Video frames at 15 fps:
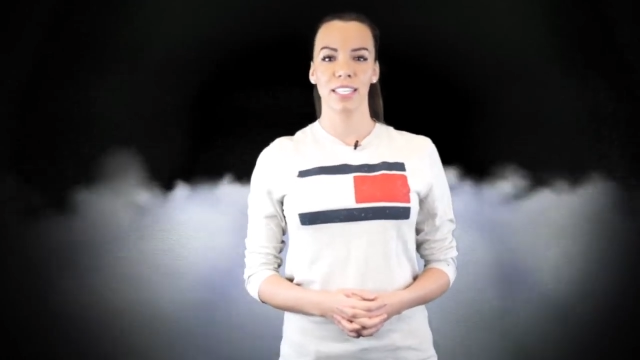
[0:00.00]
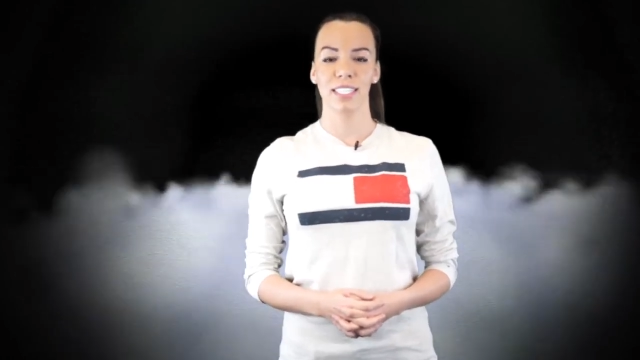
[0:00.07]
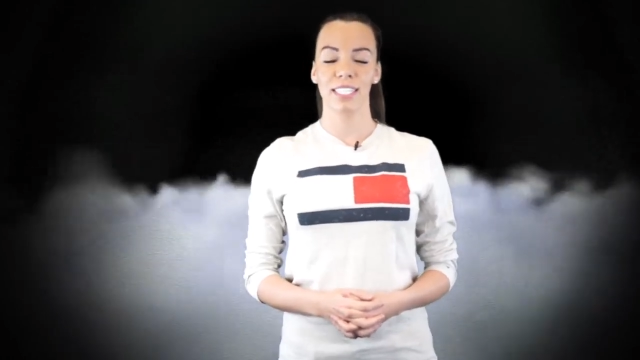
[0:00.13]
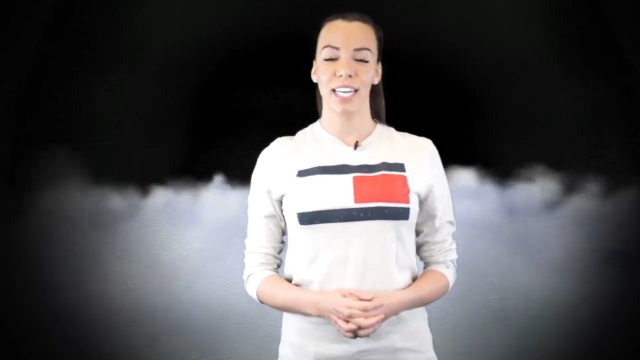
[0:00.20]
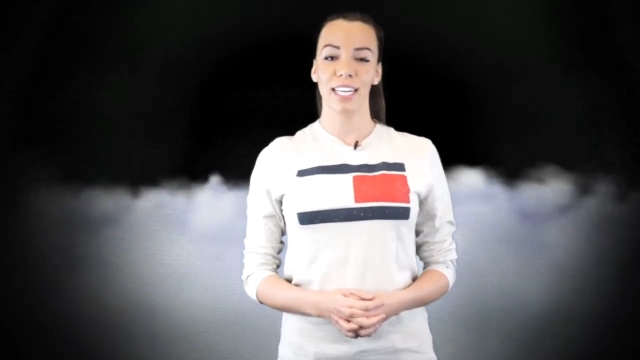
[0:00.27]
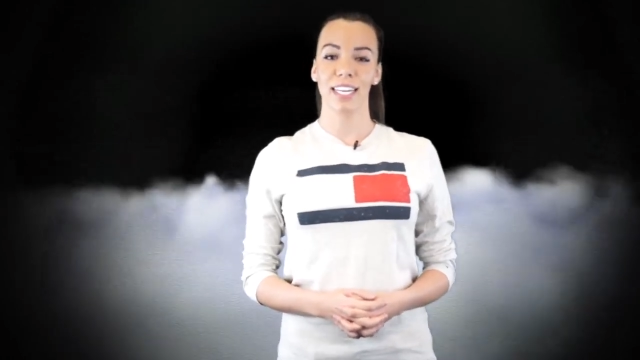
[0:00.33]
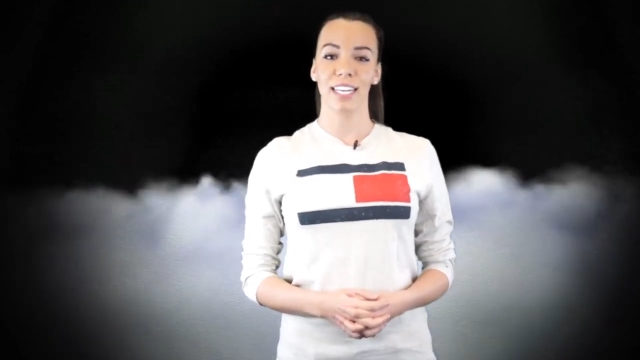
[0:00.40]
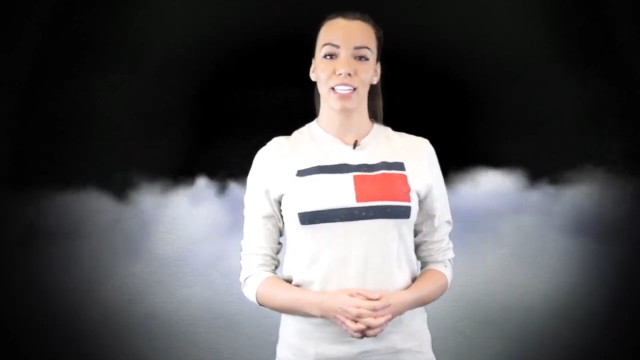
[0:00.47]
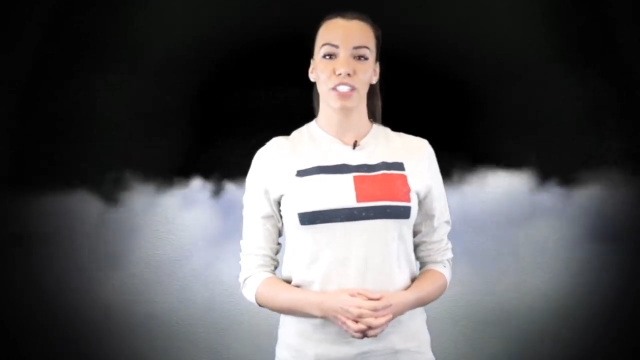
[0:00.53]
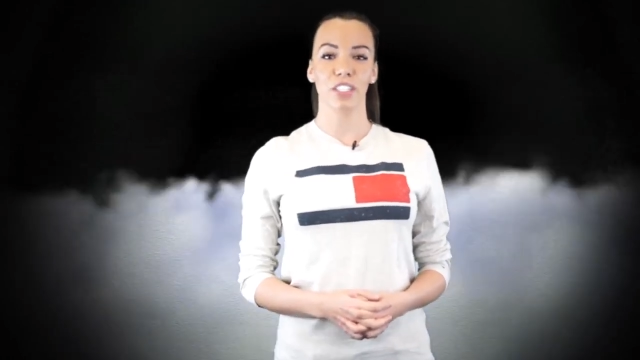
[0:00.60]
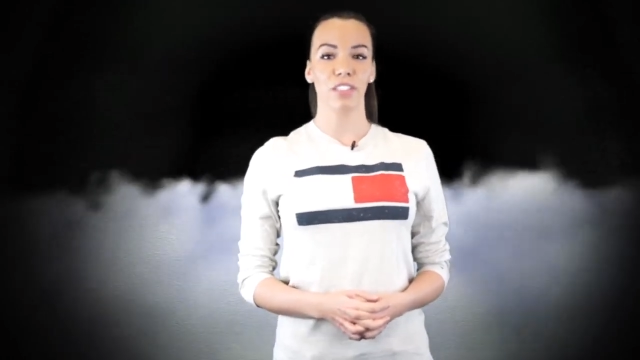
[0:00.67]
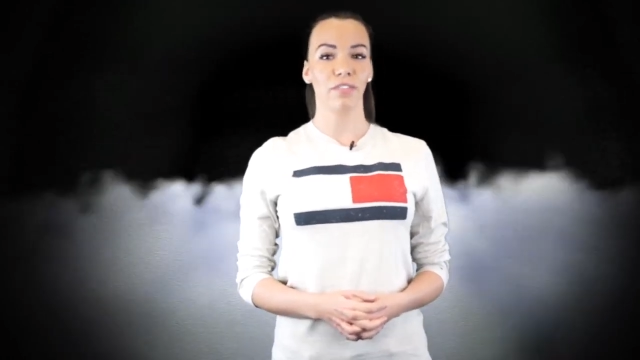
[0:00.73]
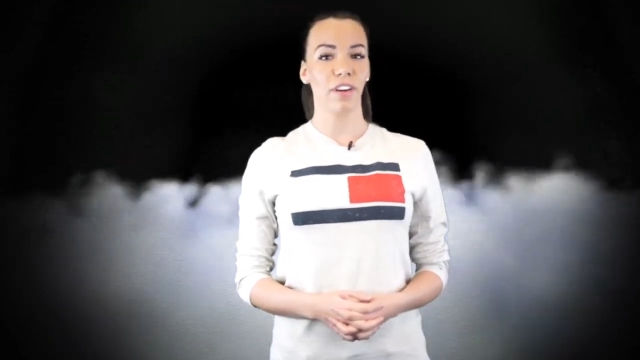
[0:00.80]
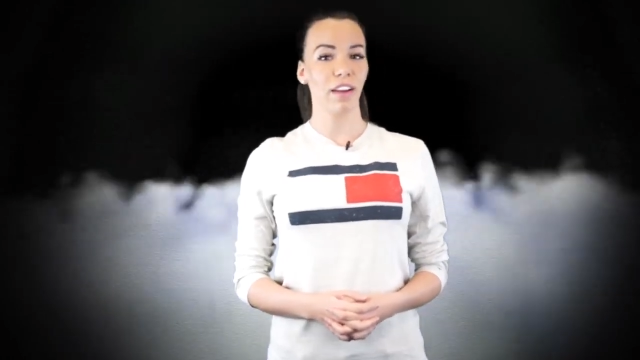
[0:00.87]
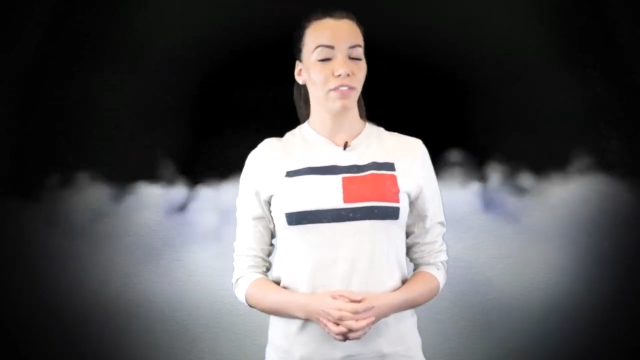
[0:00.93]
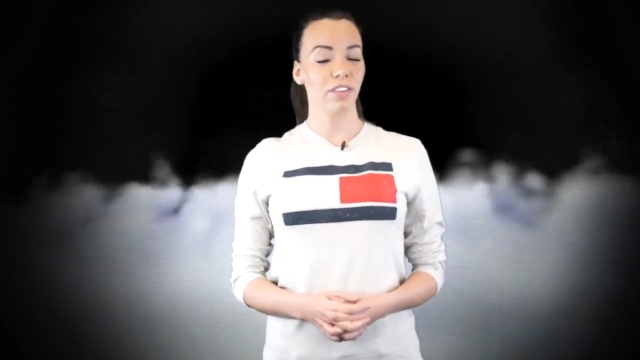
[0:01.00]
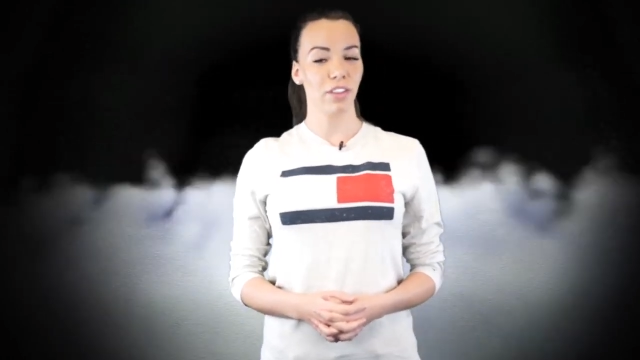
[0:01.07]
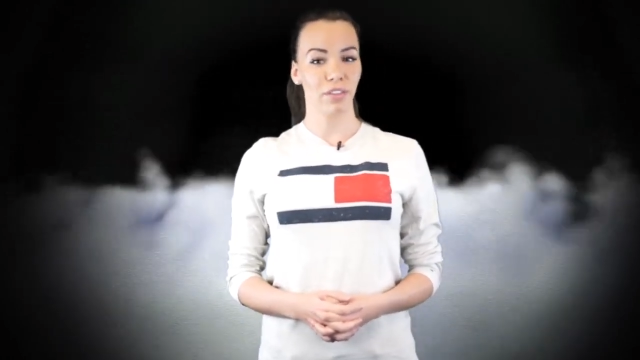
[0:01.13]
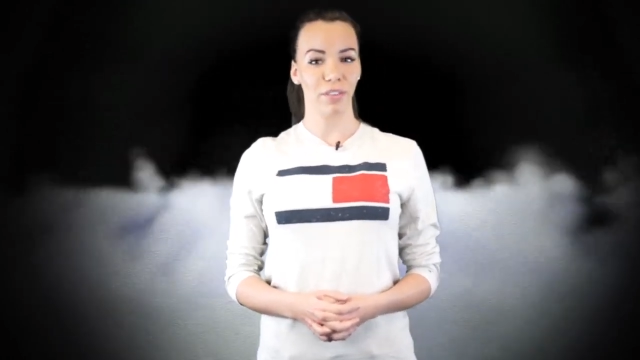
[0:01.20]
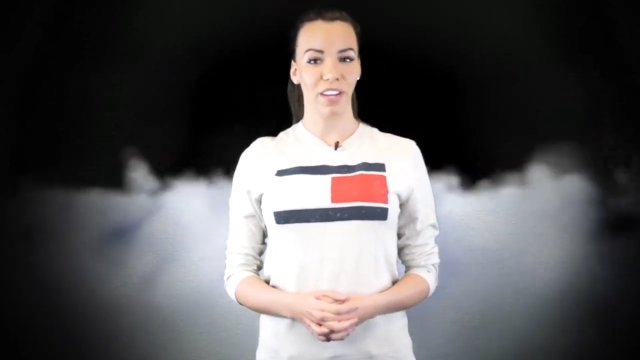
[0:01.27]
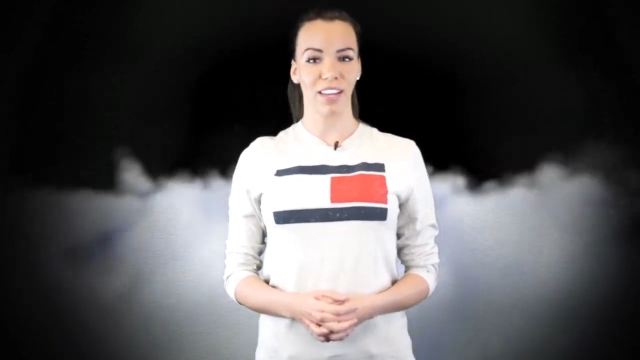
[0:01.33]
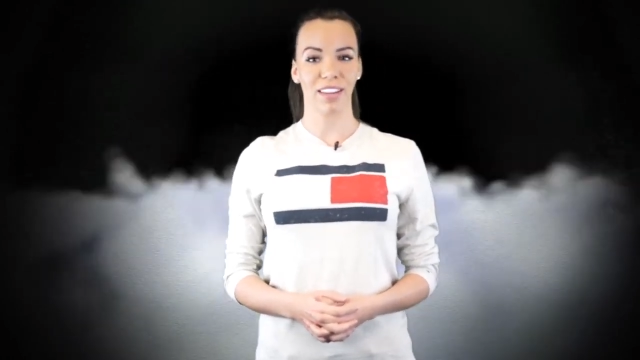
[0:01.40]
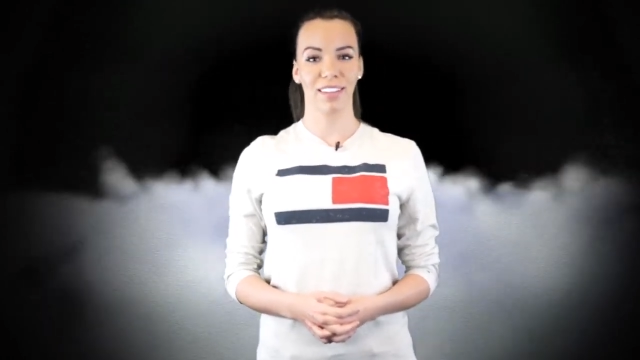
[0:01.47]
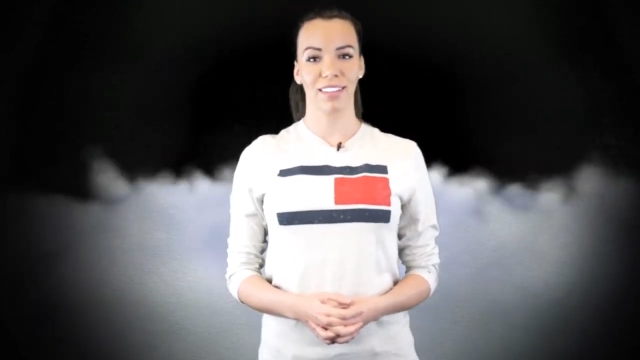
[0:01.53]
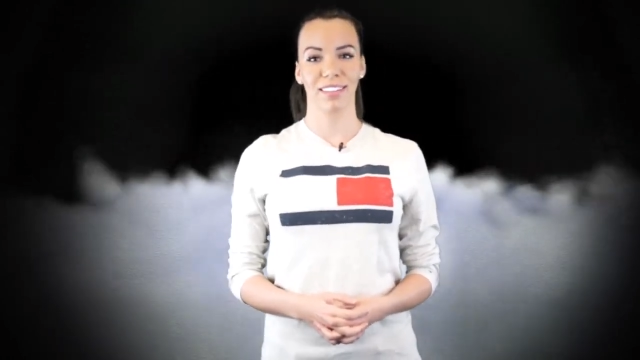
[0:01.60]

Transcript: standing at just 5 foot 3